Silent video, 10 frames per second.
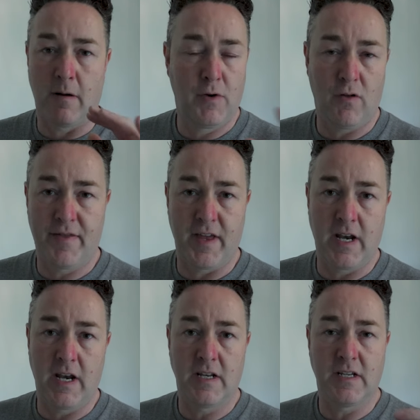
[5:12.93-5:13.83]
I'm not
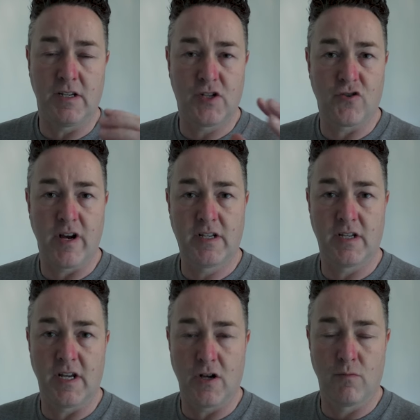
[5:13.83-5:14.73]
thinning it. It's straight
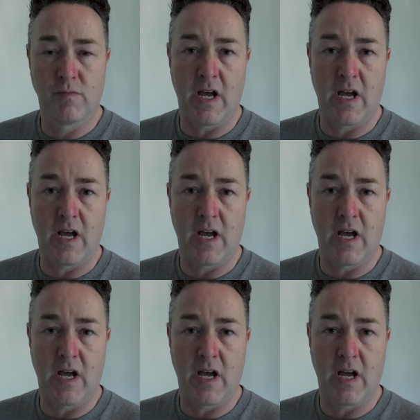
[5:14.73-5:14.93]
as it comes